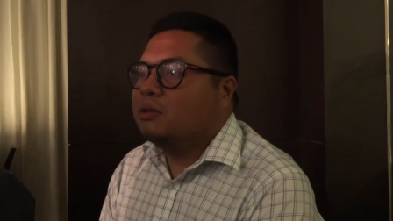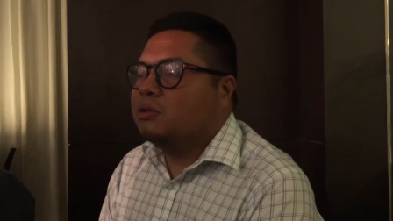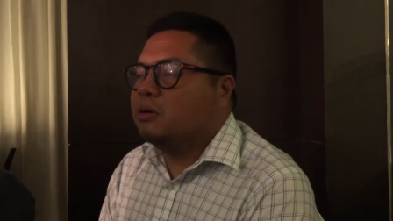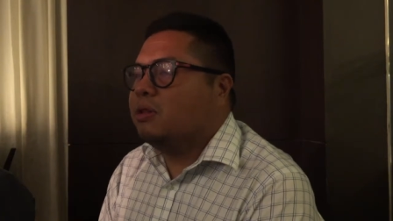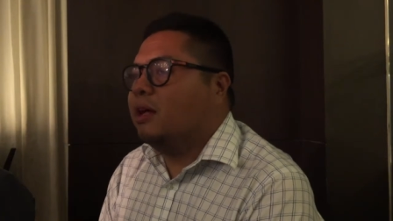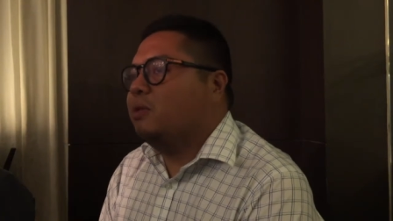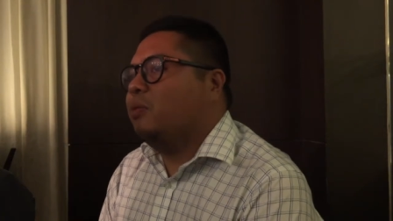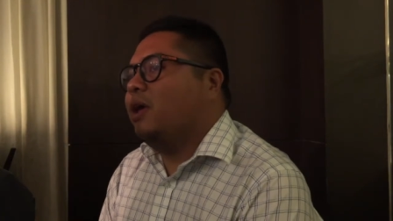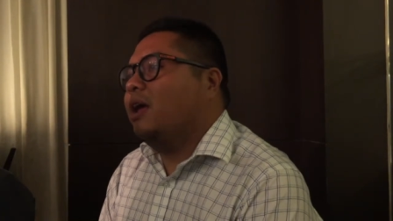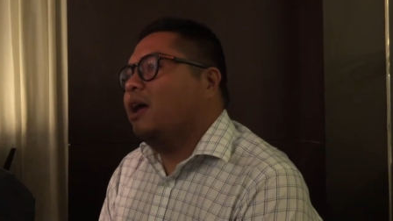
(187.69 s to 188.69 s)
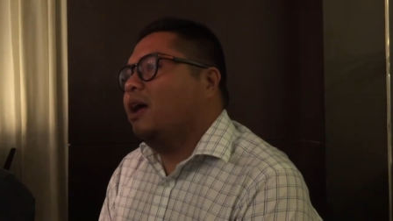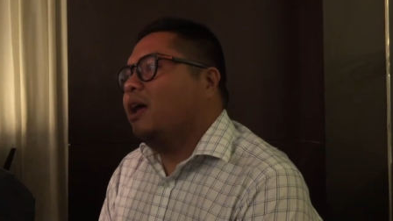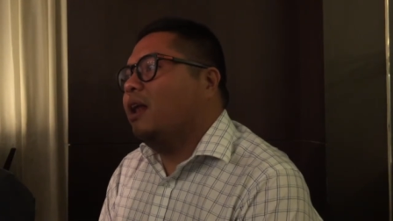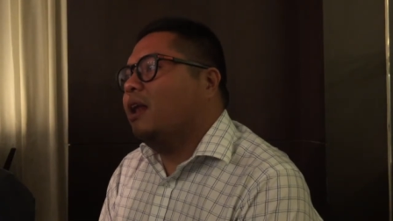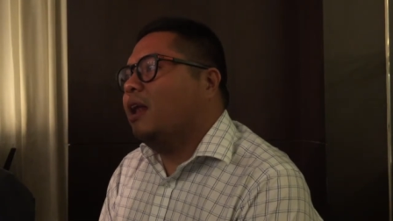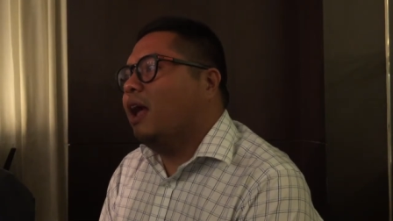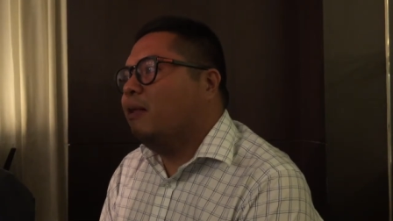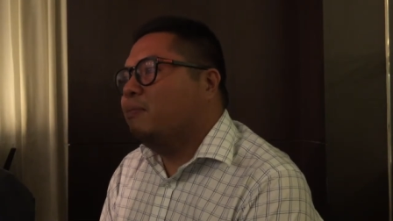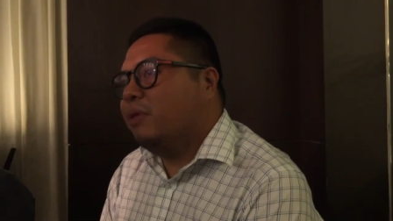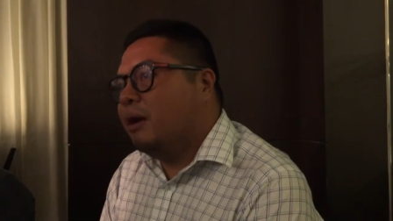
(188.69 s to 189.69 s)
so that we can
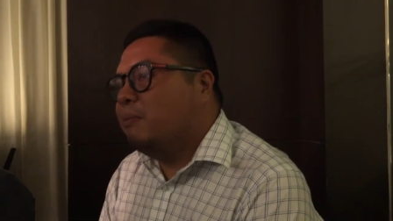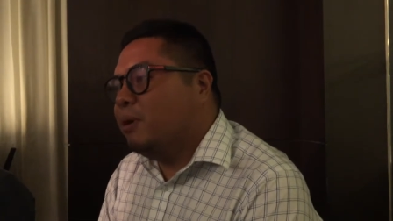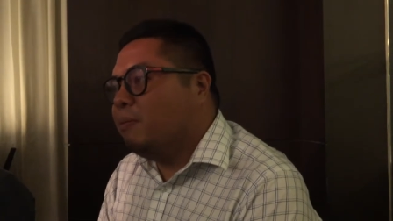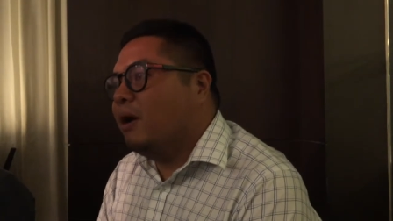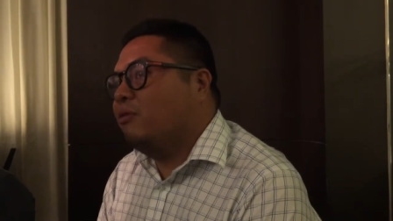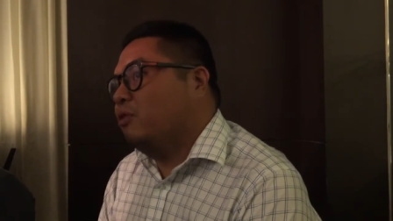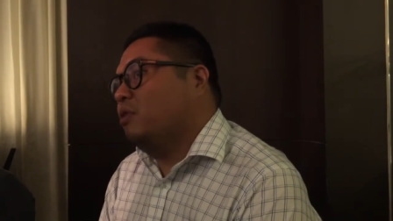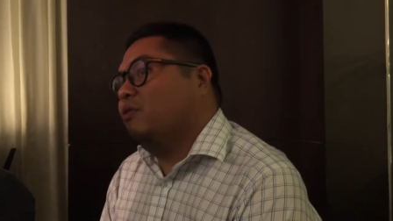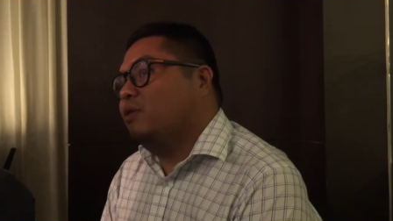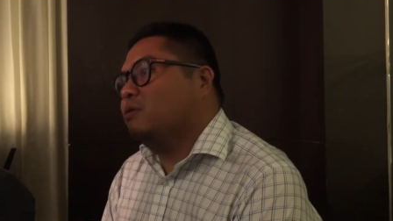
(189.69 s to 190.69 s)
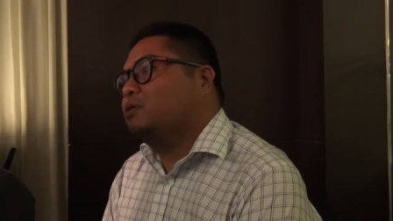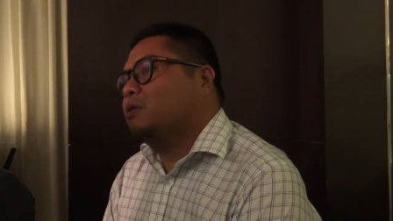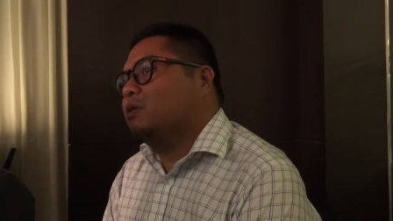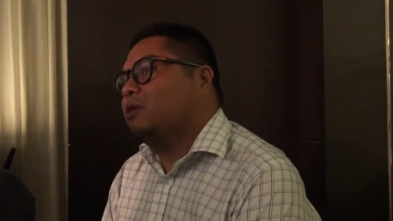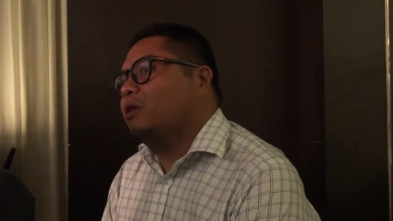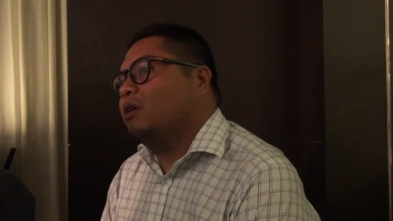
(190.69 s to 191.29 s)
help them prepare for the future.